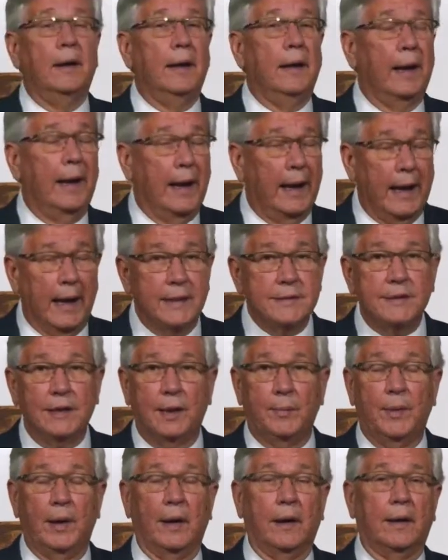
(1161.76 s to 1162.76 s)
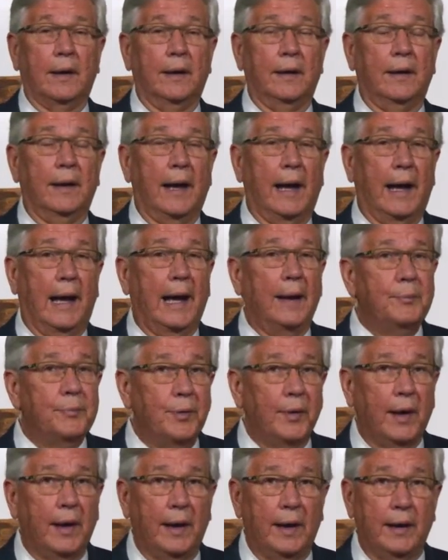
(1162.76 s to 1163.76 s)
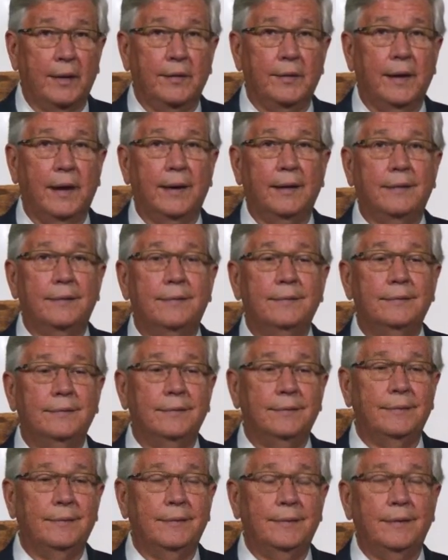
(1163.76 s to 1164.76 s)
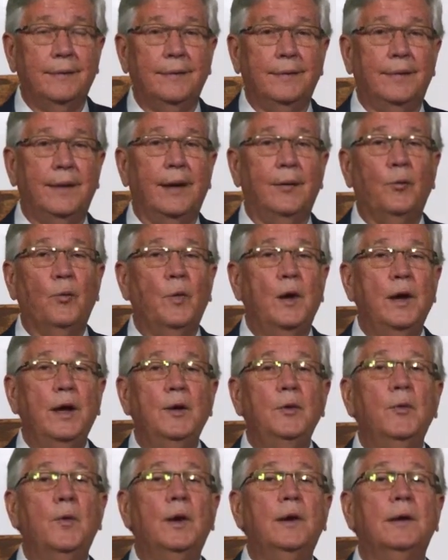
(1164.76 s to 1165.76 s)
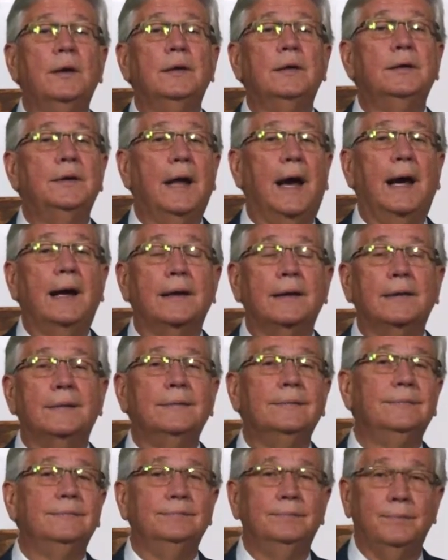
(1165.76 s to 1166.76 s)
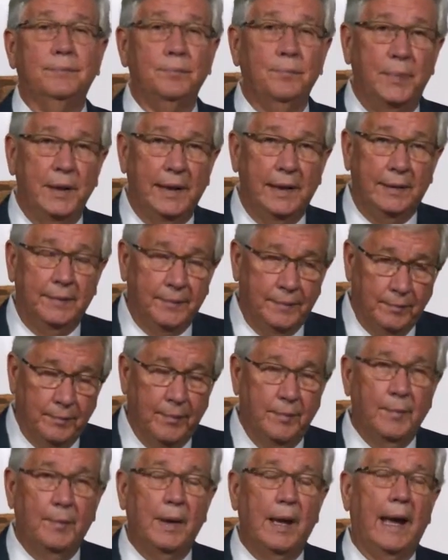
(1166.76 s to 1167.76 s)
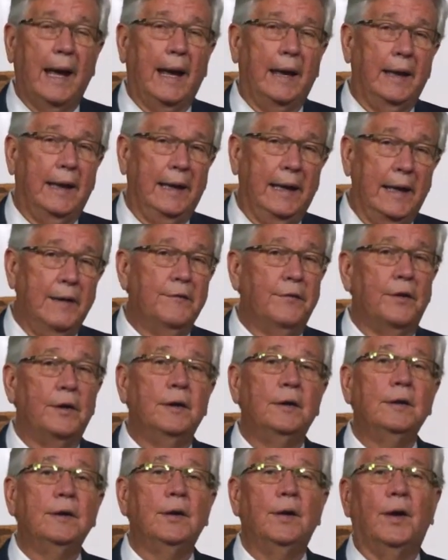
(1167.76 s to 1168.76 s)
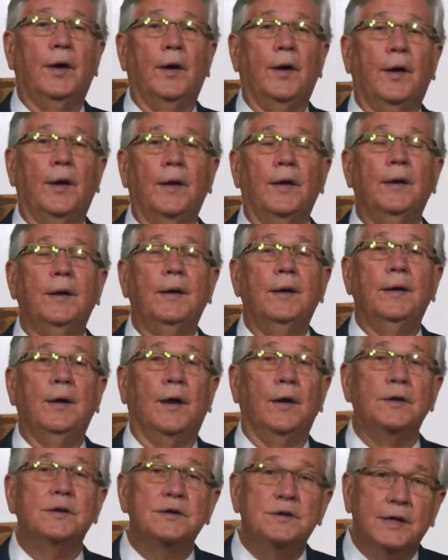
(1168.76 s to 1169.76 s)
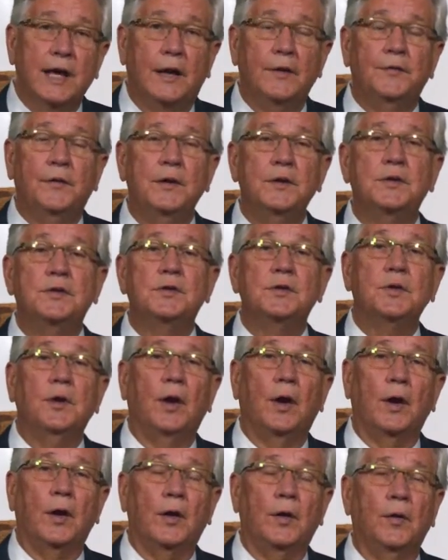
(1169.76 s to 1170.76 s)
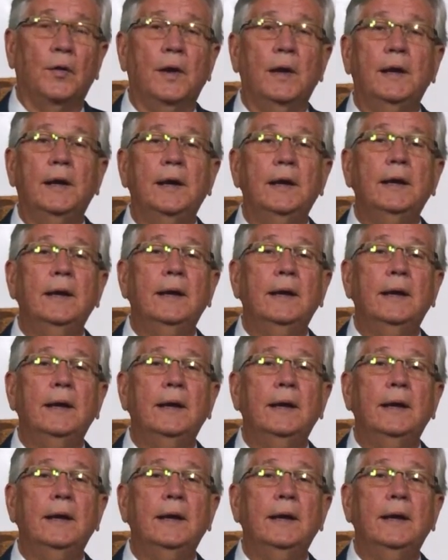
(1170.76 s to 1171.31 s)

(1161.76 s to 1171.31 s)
As an American, I'm praying that we will not be evil or selfish or greedy,